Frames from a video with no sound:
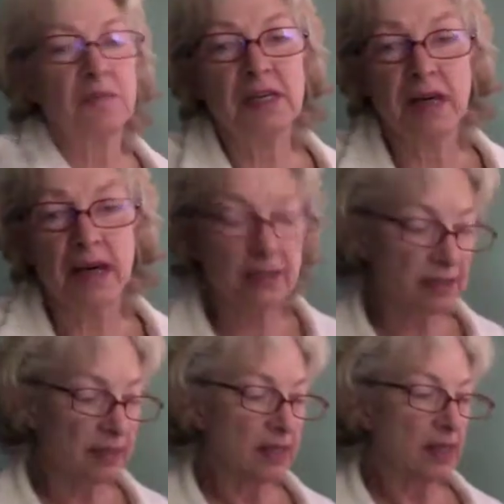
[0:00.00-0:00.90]
because
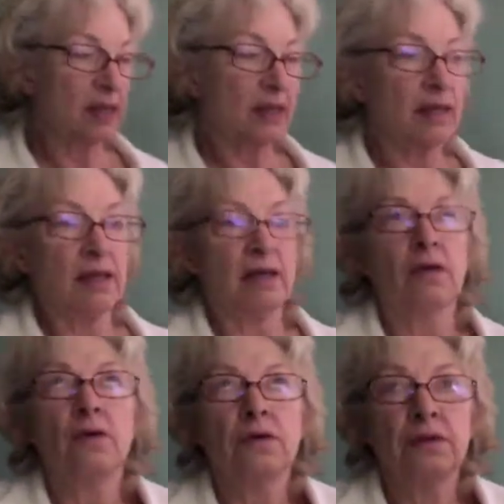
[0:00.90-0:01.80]

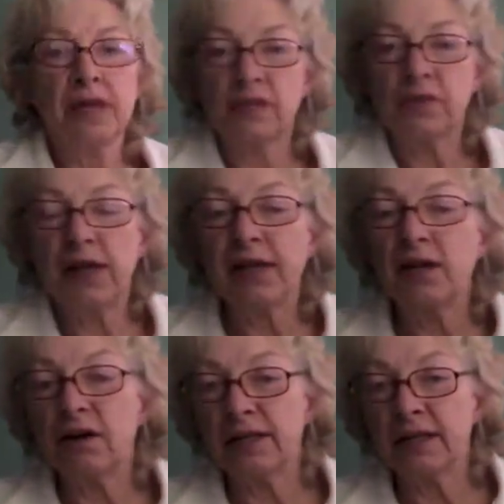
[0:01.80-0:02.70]
that's what I
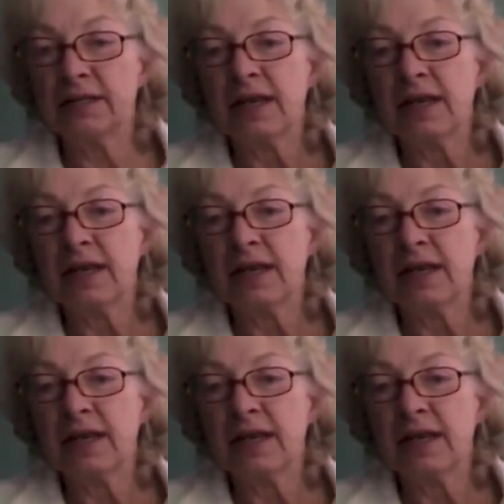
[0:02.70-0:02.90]
call this. I